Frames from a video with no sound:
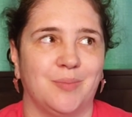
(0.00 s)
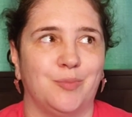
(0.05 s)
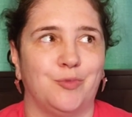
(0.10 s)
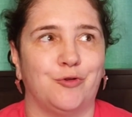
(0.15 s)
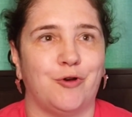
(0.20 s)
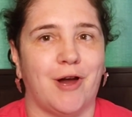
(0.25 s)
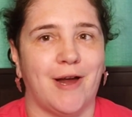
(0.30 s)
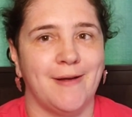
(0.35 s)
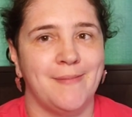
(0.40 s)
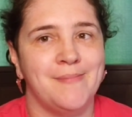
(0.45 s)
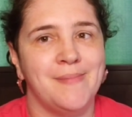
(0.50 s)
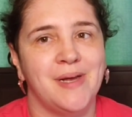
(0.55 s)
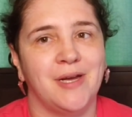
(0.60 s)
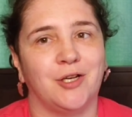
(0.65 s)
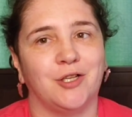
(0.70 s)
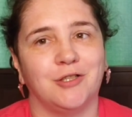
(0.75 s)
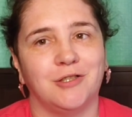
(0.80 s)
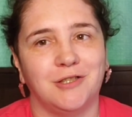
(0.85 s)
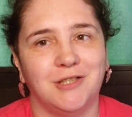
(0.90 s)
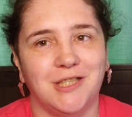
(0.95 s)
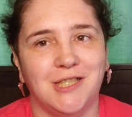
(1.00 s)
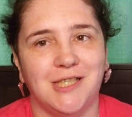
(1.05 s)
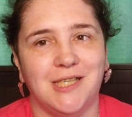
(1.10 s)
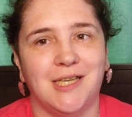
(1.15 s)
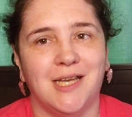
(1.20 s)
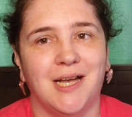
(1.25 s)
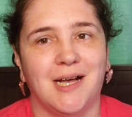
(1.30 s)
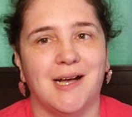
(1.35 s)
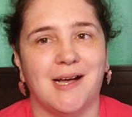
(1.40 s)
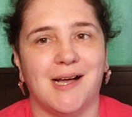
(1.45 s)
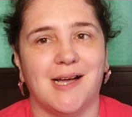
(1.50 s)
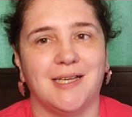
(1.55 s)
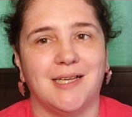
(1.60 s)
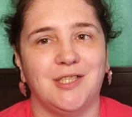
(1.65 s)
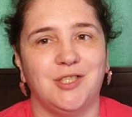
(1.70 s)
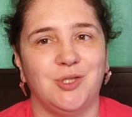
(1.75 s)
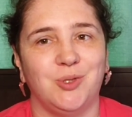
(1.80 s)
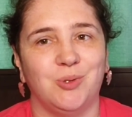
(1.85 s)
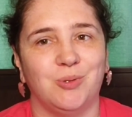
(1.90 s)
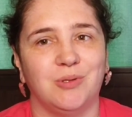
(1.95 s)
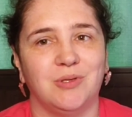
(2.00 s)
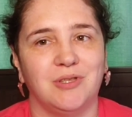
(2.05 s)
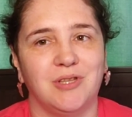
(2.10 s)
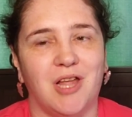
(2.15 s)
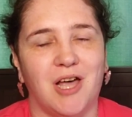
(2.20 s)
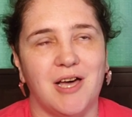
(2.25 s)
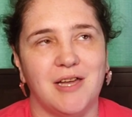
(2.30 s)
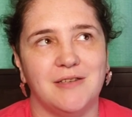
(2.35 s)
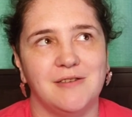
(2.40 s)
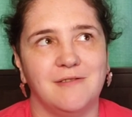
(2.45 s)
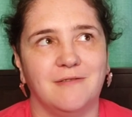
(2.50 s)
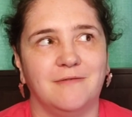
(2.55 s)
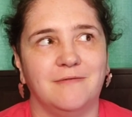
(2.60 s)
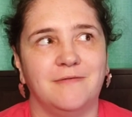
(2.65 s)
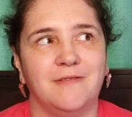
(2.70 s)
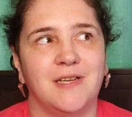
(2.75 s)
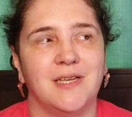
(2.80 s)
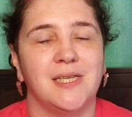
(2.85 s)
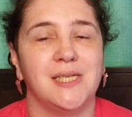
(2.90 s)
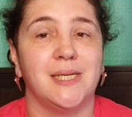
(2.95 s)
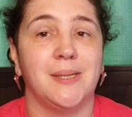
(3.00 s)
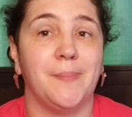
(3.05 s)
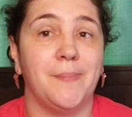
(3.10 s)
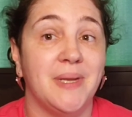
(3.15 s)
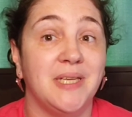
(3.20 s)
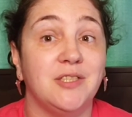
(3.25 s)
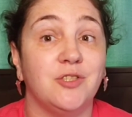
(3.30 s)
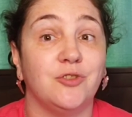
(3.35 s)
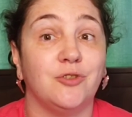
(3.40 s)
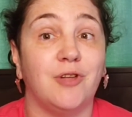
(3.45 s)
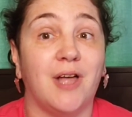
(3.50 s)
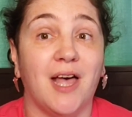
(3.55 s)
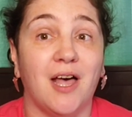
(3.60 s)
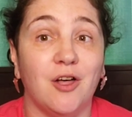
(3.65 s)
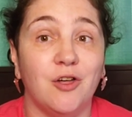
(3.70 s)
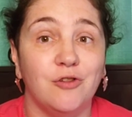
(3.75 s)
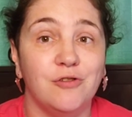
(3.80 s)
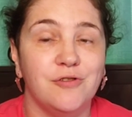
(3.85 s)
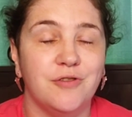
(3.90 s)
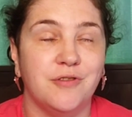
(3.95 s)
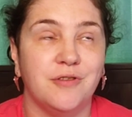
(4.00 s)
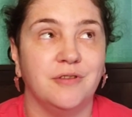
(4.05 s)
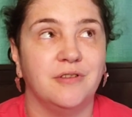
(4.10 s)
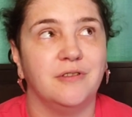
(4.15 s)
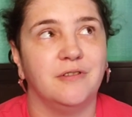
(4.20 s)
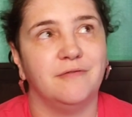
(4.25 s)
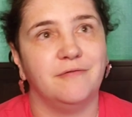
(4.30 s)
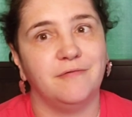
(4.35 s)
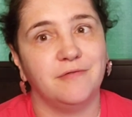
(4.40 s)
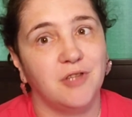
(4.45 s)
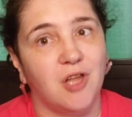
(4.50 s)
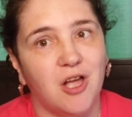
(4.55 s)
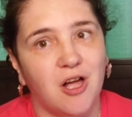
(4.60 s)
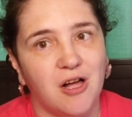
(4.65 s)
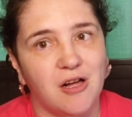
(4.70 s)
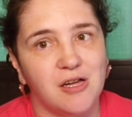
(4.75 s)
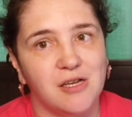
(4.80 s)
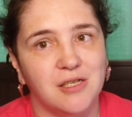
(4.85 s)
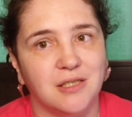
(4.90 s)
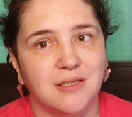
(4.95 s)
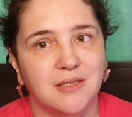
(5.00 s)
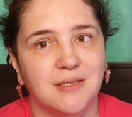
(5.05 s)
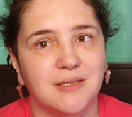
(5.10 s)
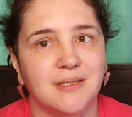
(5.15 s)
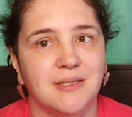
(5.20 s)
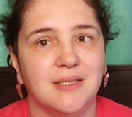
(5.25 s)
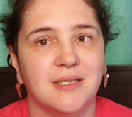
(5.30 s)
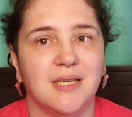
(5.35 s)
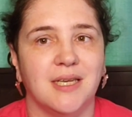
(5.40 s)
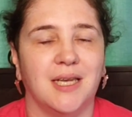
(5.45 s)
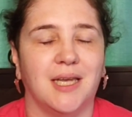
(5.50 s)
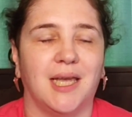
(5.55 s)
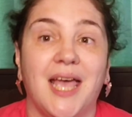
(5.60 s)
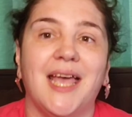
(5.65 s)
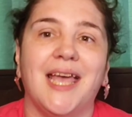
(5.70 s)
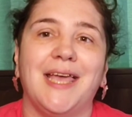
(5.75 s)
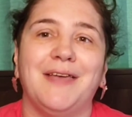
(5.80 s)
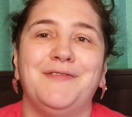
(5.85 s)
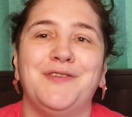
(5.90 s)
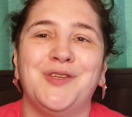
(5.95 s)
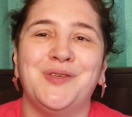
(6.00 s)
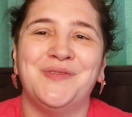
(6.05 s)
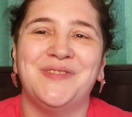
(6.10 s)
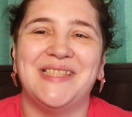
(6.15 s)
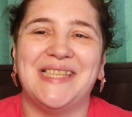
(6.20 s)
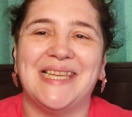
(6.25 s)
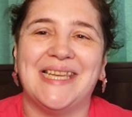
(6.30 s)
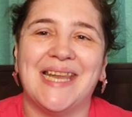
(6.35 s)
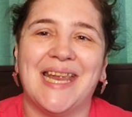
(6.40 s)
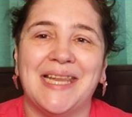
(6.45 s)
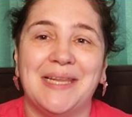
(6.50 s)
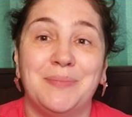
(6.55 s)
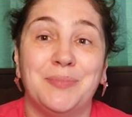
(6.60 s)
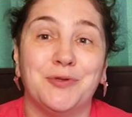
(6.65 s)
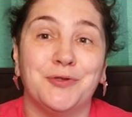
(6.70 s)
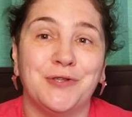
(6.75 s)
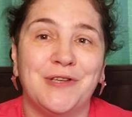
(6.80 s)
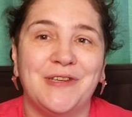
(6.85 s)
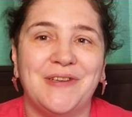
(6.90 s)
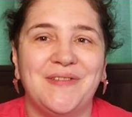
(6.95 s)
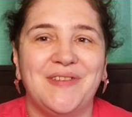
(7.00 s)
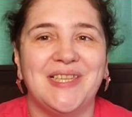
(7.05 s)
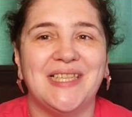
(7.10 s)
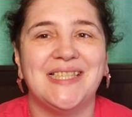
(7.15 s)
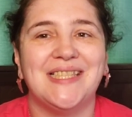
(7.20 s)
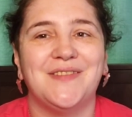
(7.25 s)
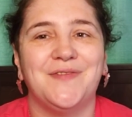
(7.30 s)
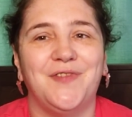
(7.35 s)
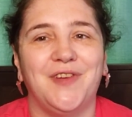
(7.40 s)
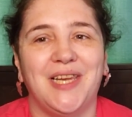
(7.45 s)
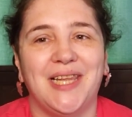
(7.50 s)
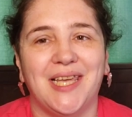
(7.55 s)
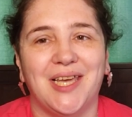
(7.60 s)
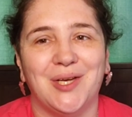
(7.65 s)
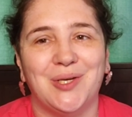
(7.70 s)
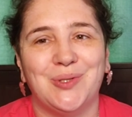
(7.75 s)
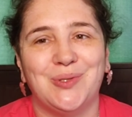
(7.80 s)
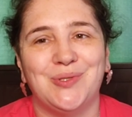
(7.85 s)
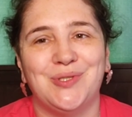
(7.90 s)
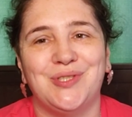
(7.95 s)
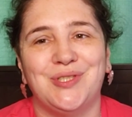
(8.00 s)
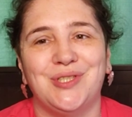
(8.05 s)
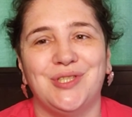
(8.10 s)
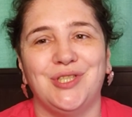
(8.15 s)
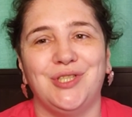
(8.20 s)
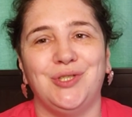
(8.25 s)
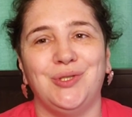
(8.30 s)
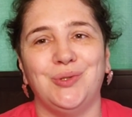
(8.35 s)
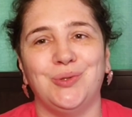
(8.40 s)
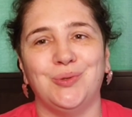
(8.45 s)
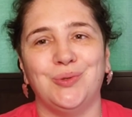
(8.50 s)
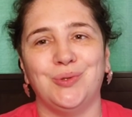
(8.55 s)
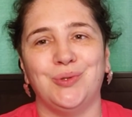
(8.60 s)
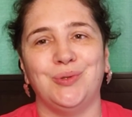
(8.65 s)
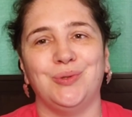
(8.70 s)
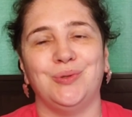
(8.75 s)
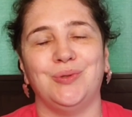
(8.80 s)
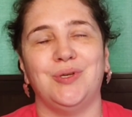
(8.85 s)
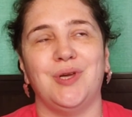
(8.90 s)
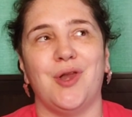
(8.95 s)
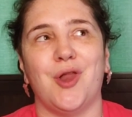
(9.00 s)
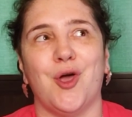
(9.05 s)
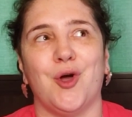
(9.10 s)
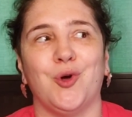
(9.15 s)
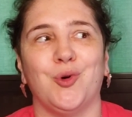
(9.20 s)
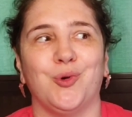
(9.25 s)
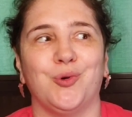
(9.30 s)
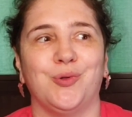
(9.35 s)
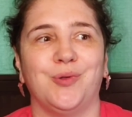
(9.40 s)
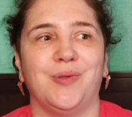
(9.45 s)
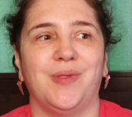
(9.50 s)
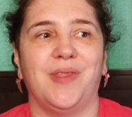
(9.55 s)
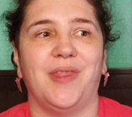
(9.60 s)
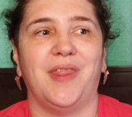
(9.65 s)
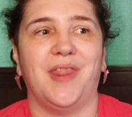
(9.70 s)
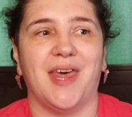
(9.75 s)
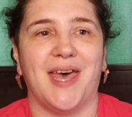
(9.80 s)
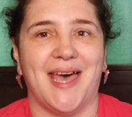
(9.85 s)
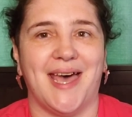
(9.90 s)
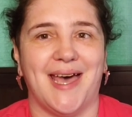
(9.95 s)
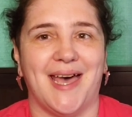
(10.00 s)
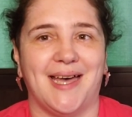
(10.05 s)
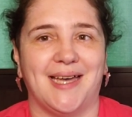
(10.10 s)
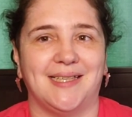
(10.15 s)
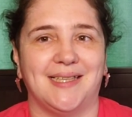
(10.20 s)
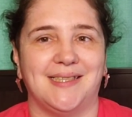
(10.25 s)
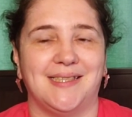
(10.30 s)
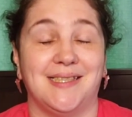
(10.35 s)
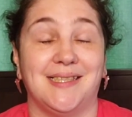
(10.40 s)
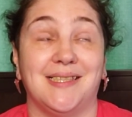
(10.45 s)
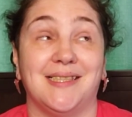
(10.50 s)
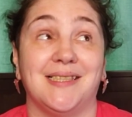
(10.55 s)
Primarily, I do a lot of mental health vlogs. If you've seen any previous videos, you know that